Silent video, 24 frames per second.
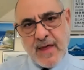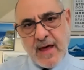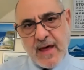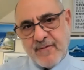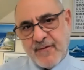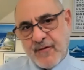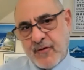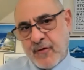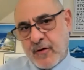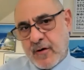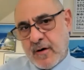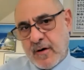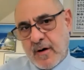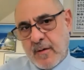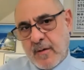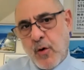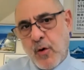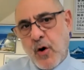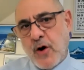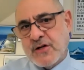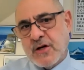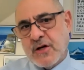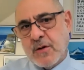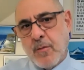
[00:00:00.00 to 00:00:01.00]
that for
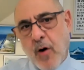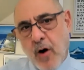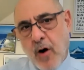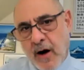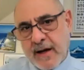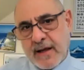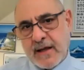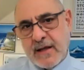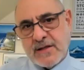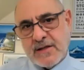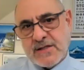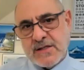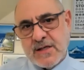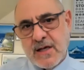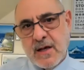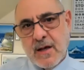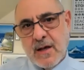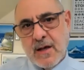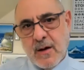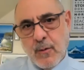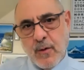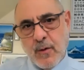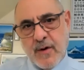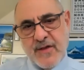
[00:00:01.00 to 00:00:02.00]
emerging markets
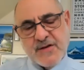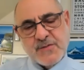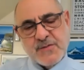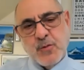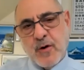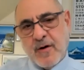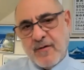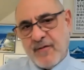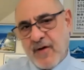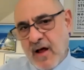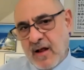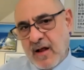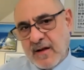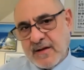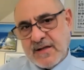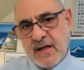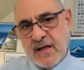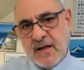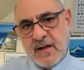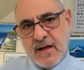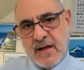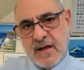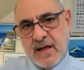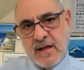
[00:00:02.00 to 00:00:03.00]
where there's more
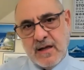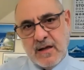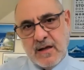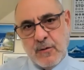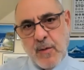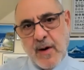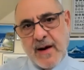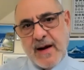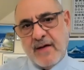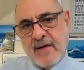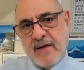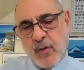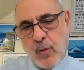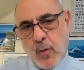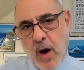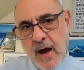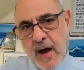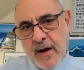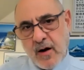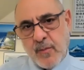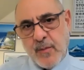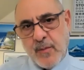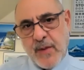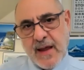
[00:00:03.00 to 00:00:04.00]
volatility, you might have a
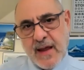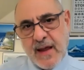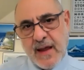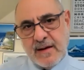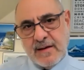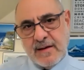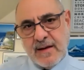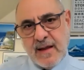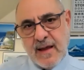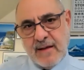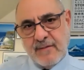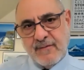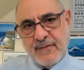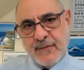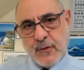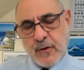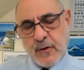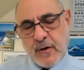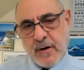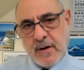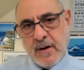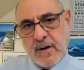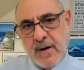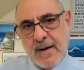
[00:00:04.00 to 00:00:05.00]
wider band. And
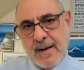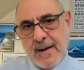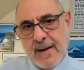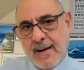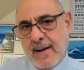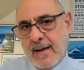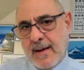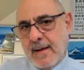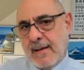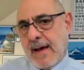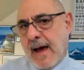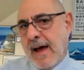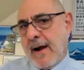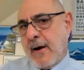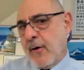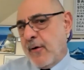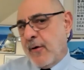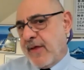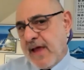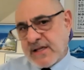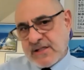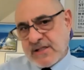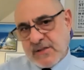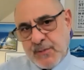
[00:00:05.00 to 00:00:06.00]
for, I don't know,
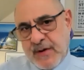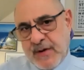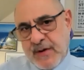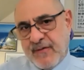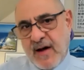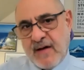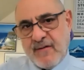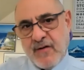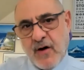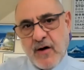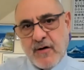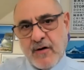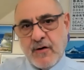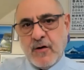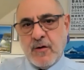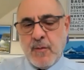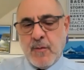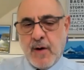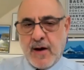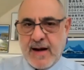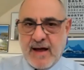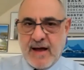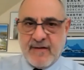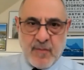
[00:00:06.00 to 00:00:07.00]
the S&P 500, you
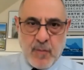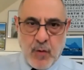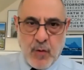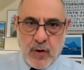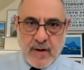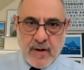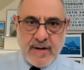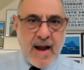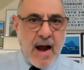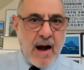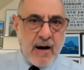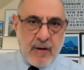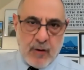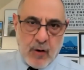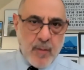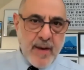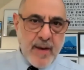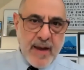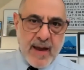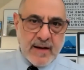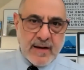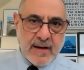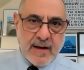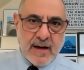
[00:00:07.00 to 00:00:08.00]
might have a more narrow
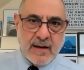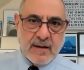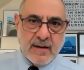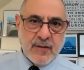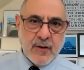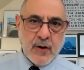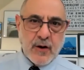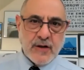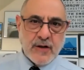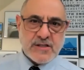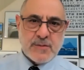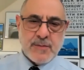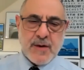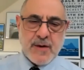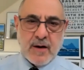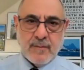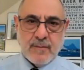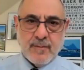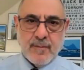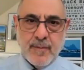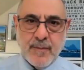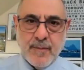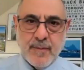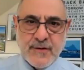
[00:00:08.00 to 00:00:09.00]
band. Any thoughts about
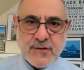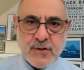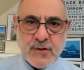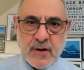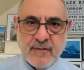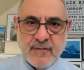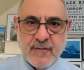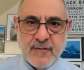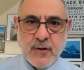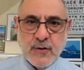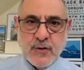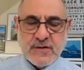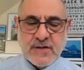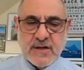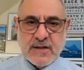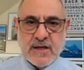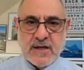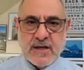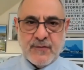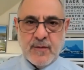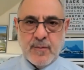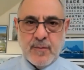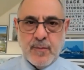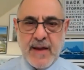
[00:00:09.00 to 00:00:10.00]
sort of using
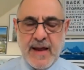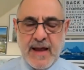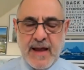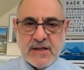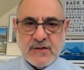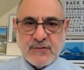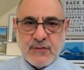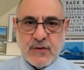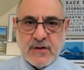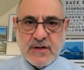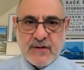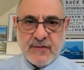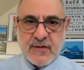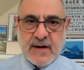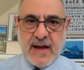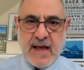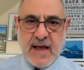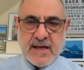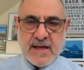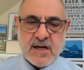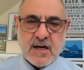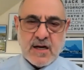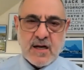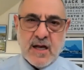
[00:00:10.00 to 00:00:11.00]
different bands for different
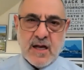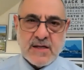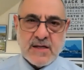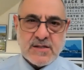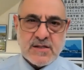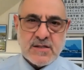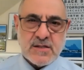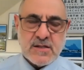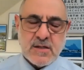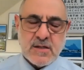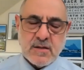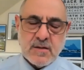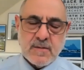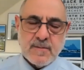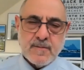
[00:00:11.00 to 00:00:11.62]
asset classes?